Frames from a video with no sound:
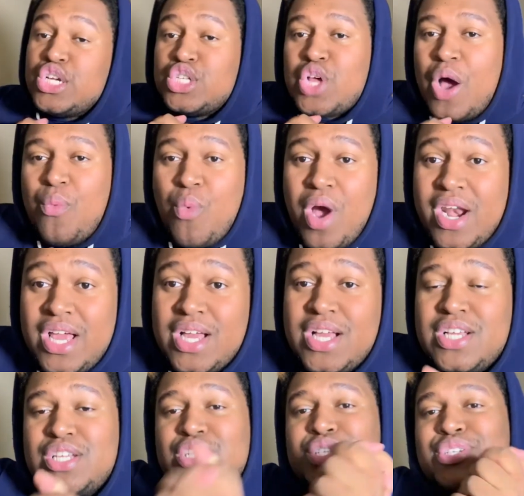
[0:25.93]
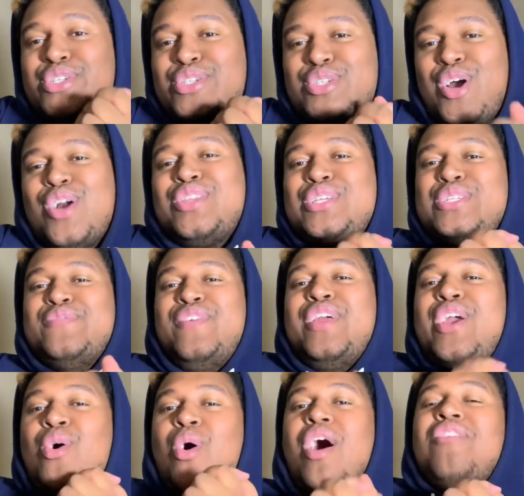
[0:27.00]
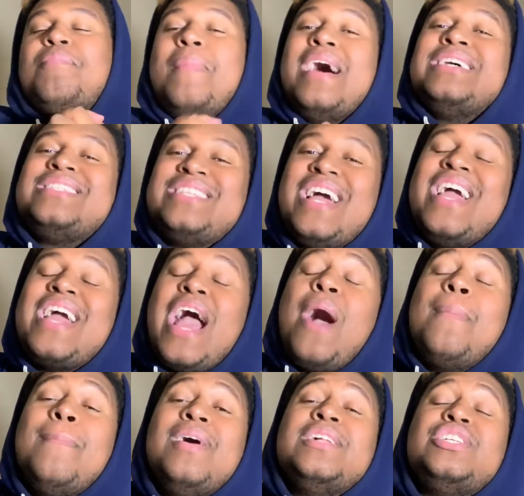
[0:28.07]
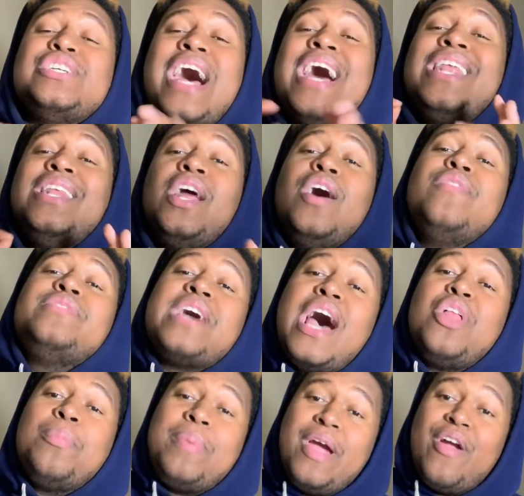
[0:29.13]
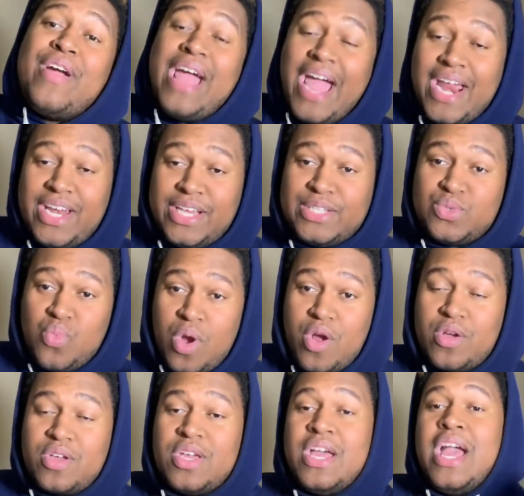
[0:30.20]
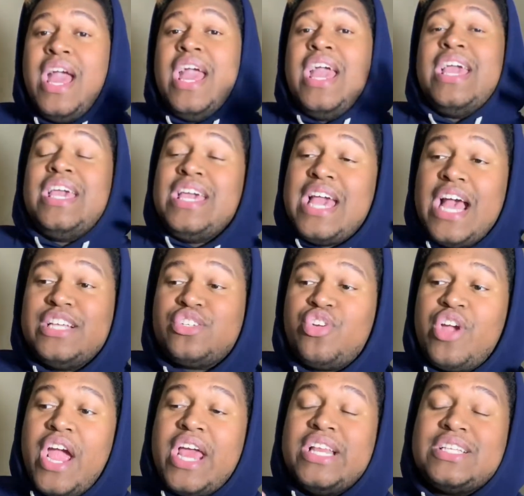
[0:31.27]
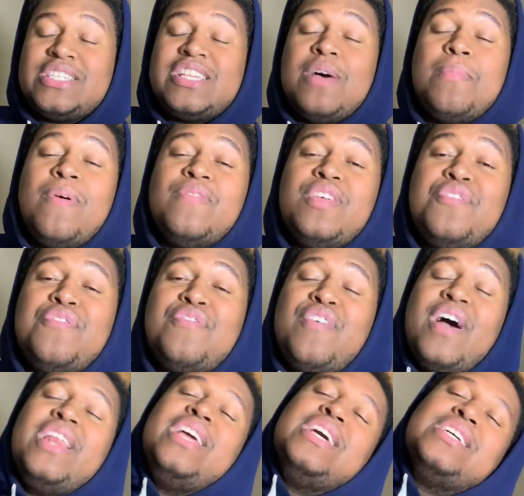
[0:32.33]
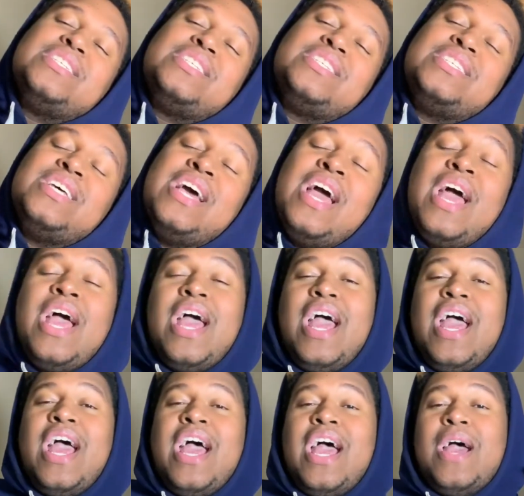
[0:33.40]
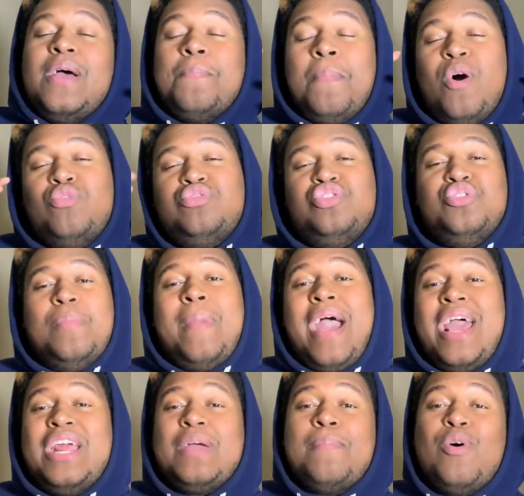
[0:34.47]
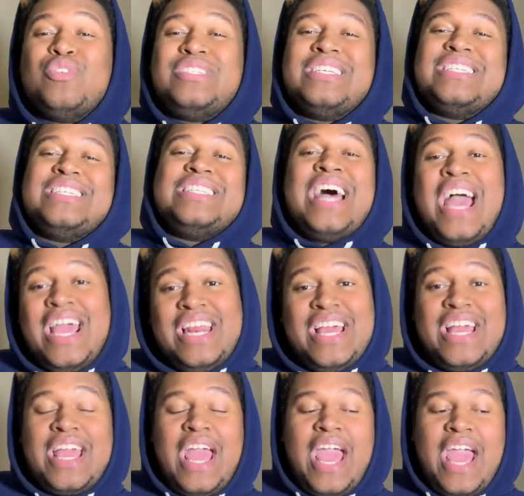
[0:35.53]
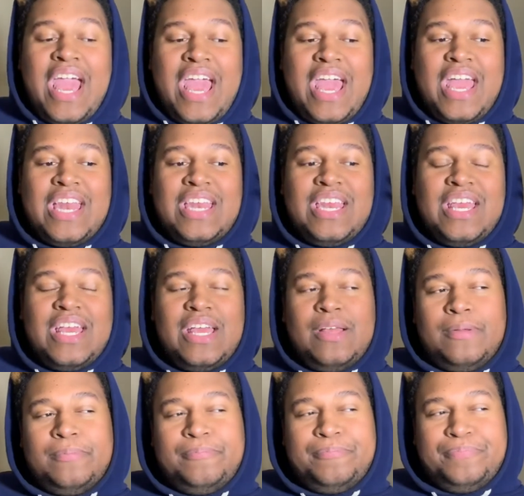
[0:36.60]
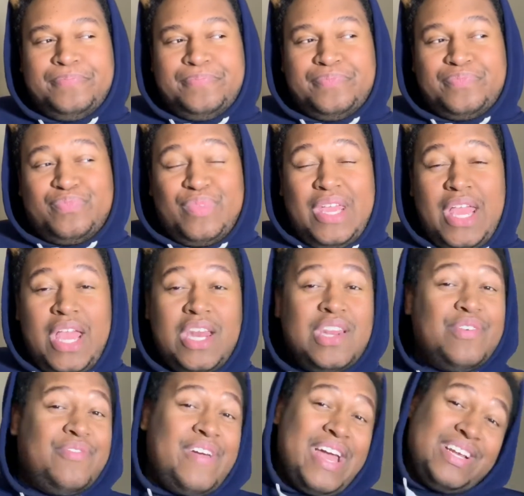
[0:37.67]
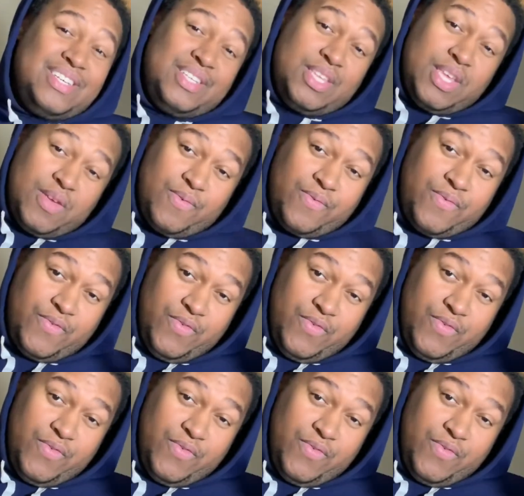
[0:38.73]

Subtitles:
So I wanna start this video off by saying how much I love Tyler Perry and his work. He has created some of the funniest, most dramatic, most exciting, and innovative